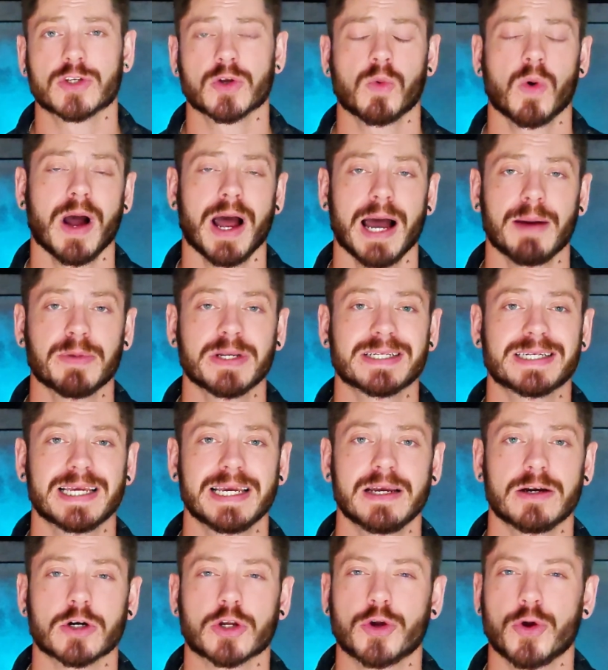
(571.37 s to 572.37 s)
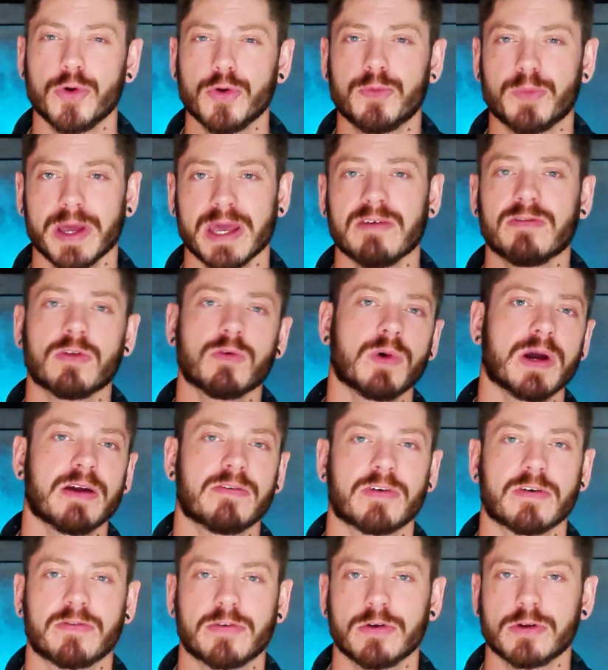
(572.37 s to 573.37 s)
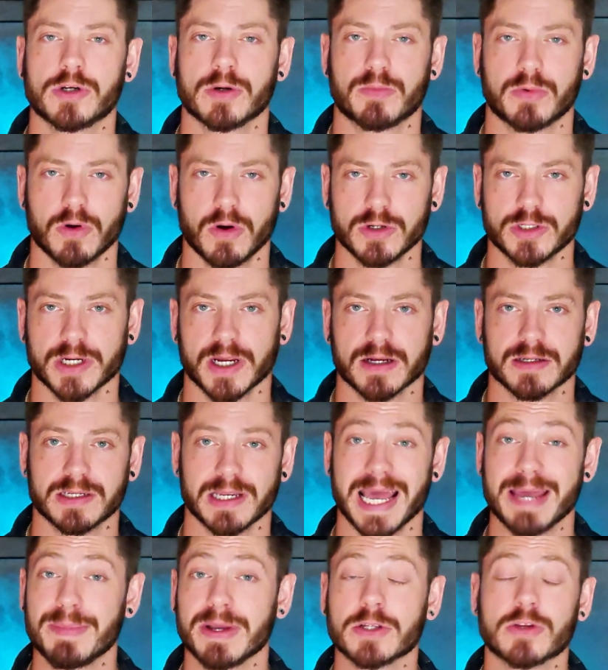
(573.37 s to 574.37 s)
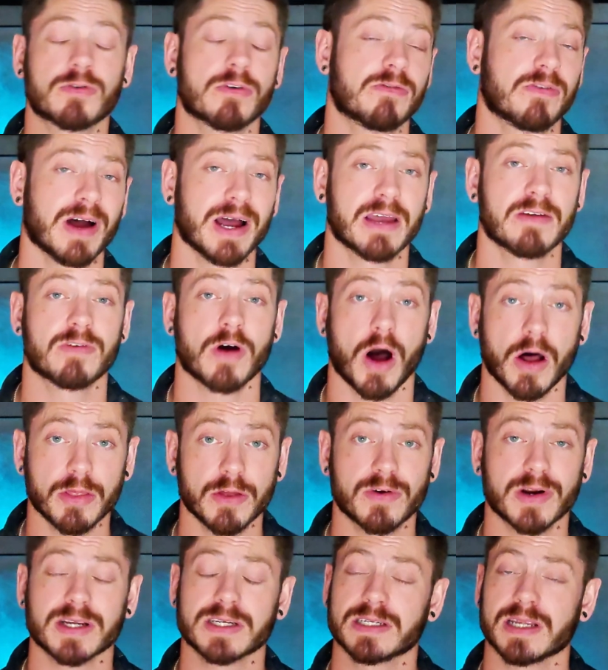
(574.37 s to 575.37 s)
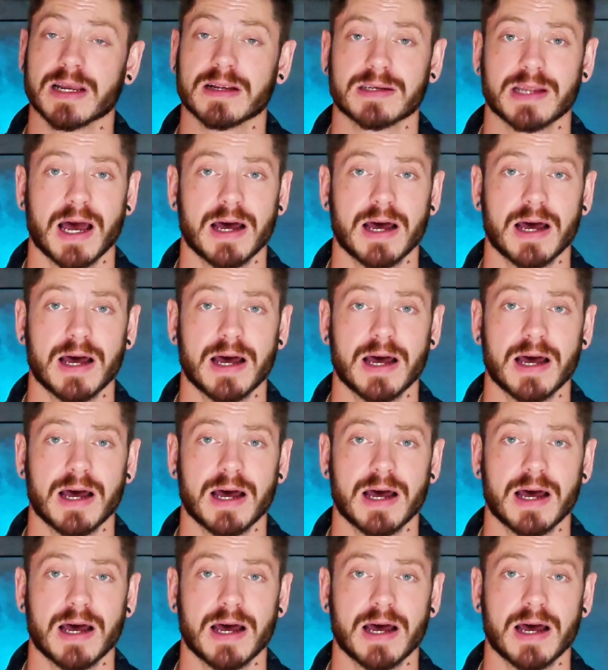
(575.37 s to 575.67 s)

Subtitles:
So what happens here could pave the way for future projects aiming to revive other extinct